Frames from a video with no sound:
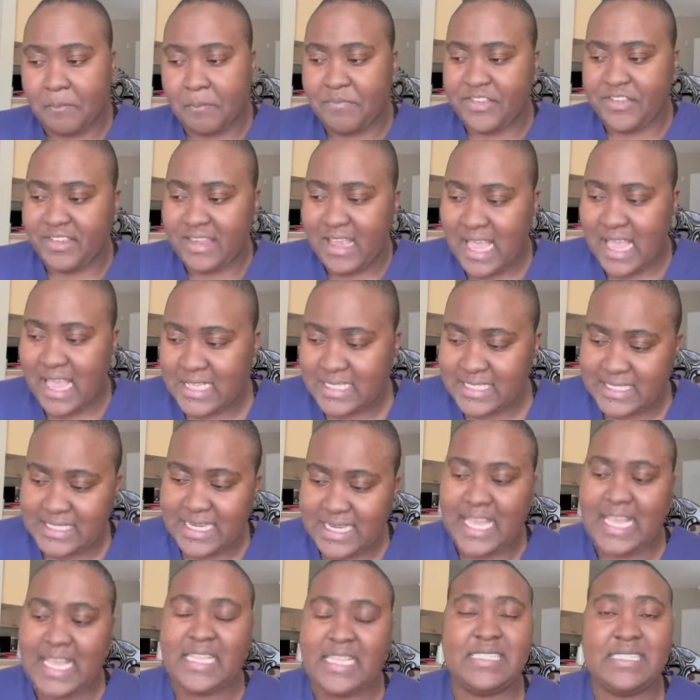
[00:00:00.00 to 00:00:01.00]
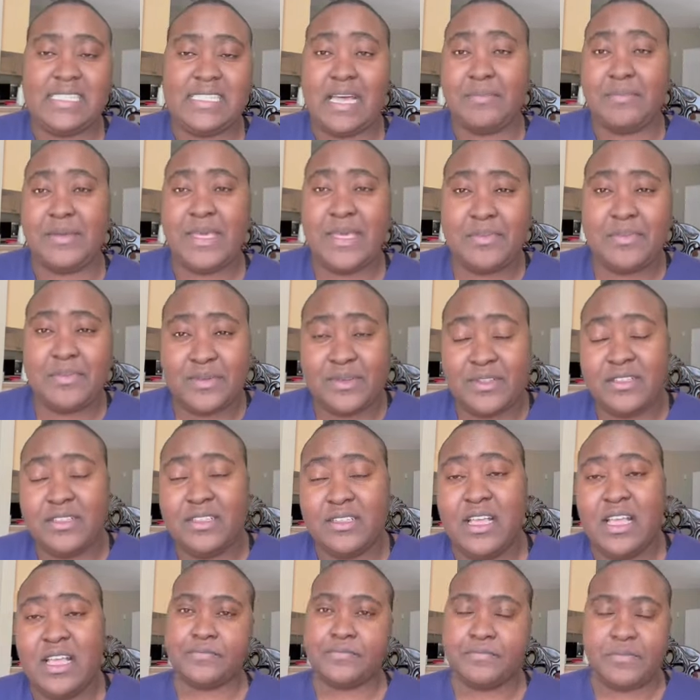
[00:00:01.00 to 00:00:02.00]
states that
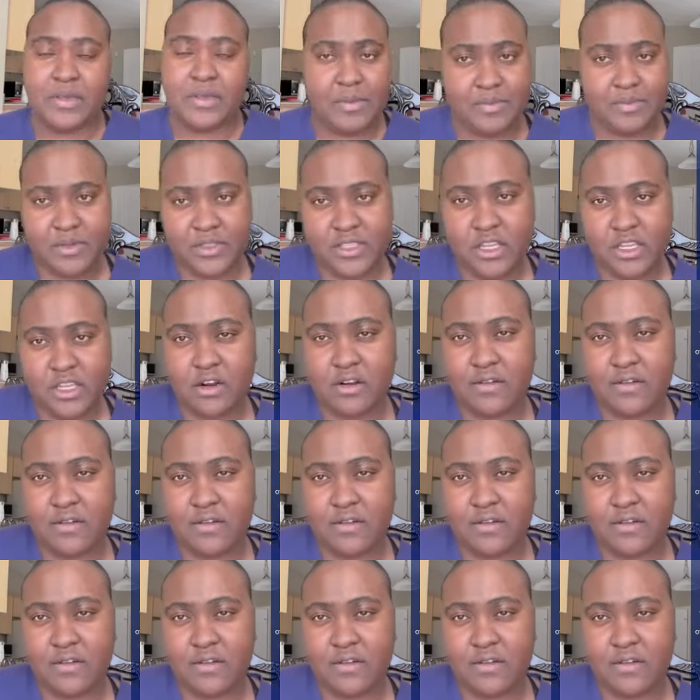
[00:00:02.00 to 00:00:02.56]
people that